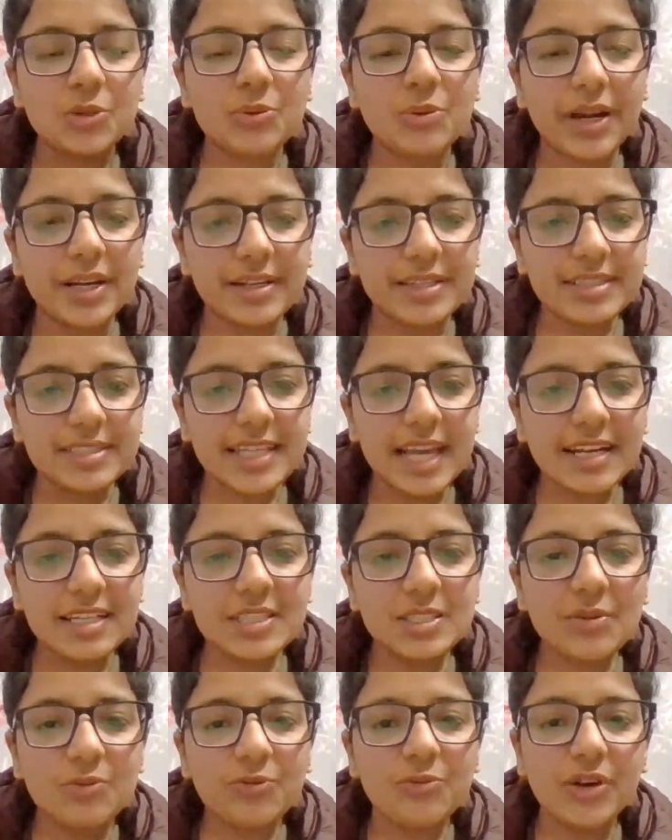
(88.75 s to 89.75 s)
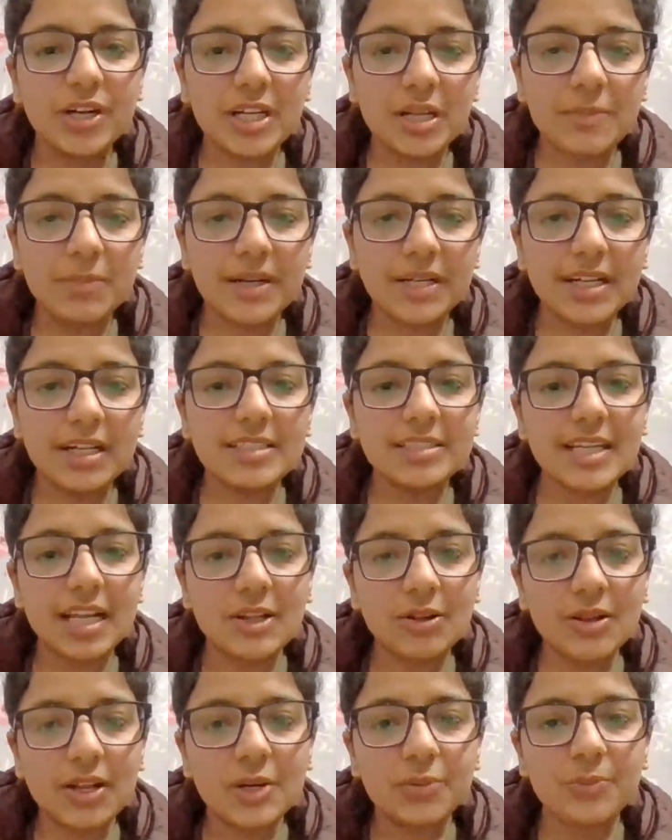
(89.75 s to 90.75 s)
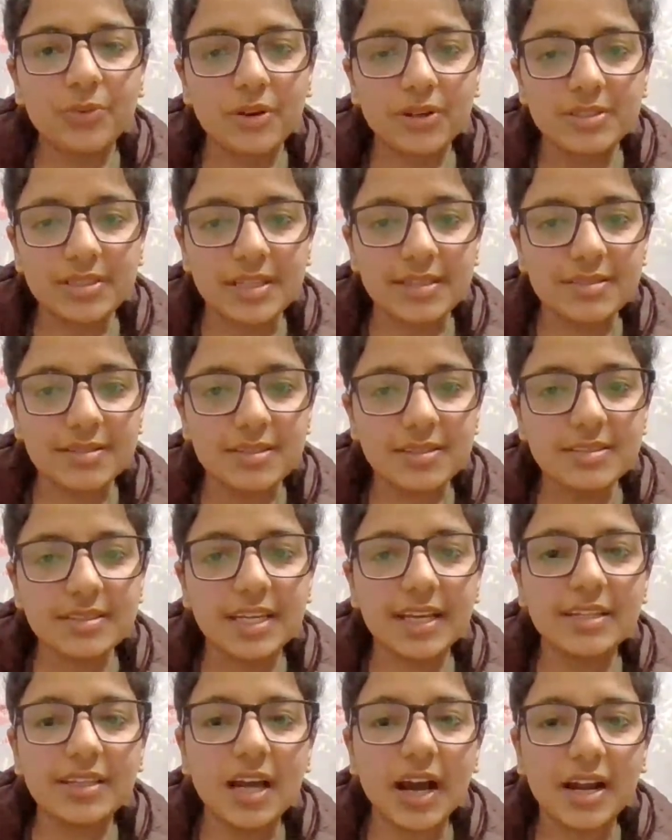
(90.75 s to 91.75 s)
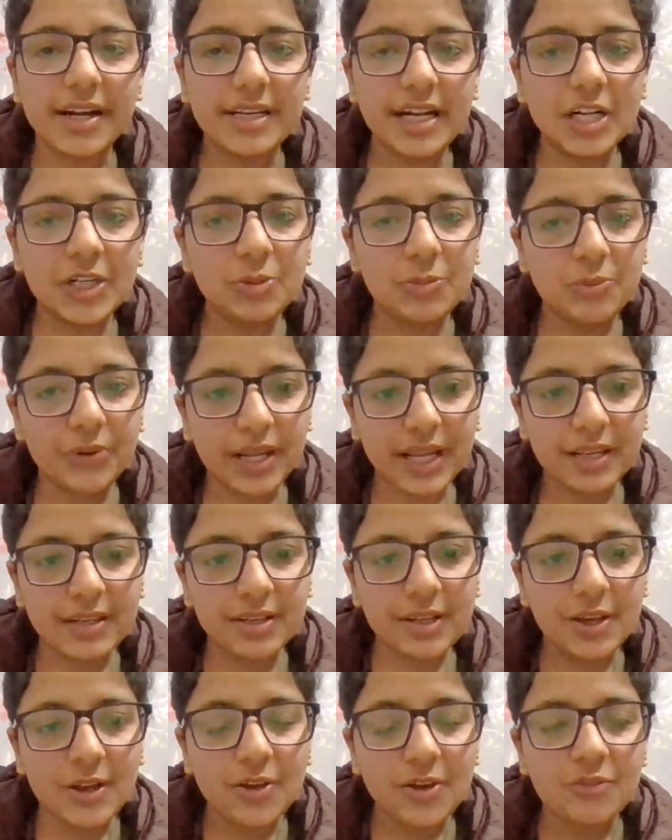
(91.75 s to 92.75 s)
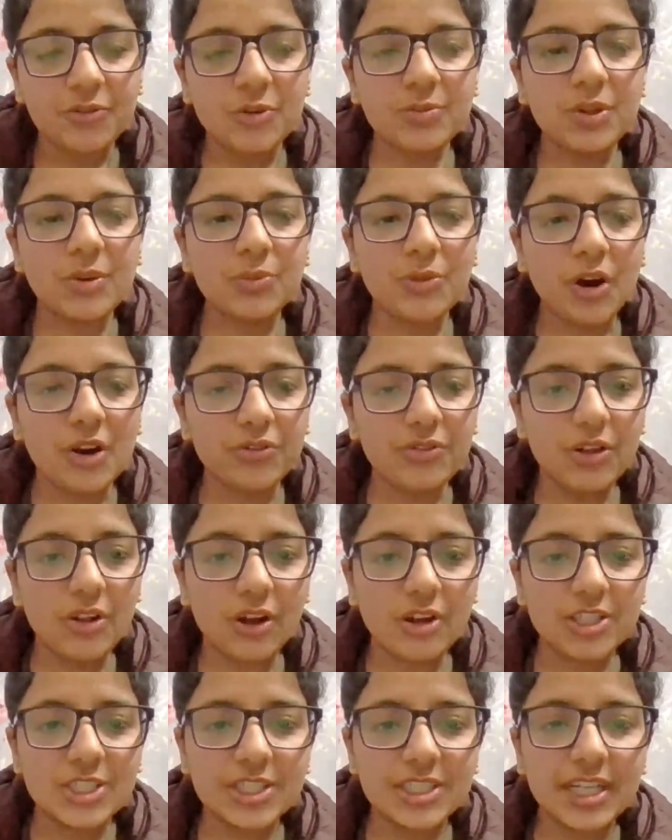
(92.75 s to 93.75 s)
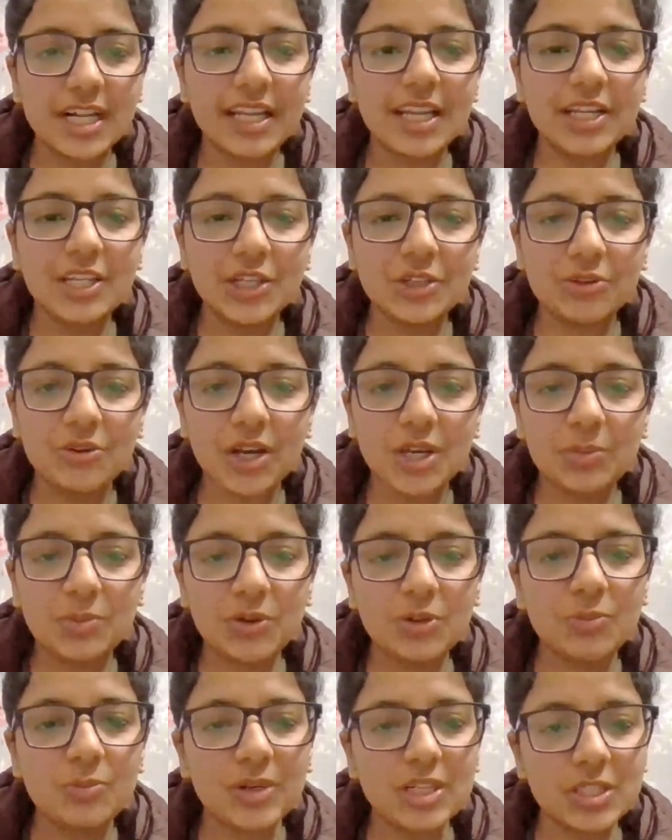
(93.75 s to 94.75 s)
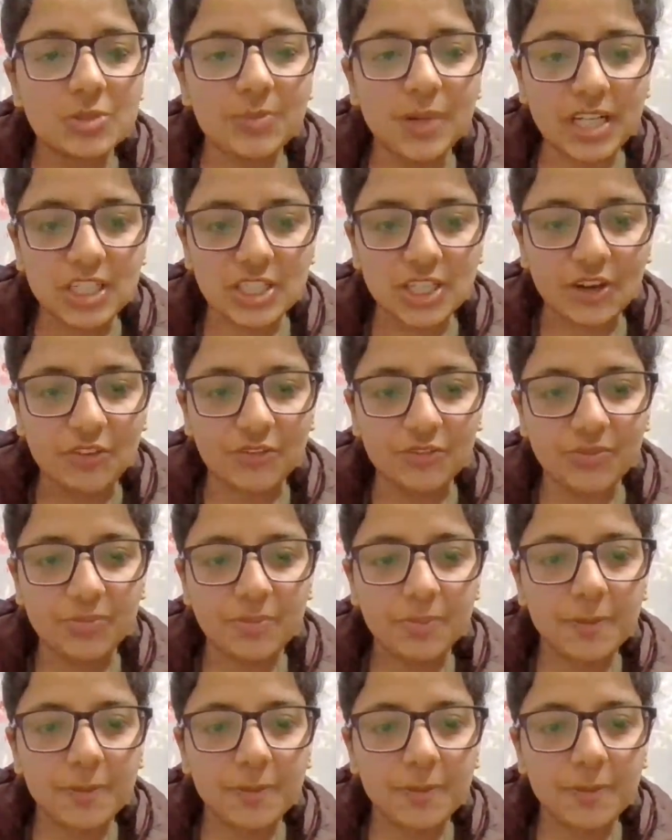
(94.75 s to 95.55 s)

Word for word: to understand some fundamental cellular processes in the adult brain from the morphological and neuroimmune perspective.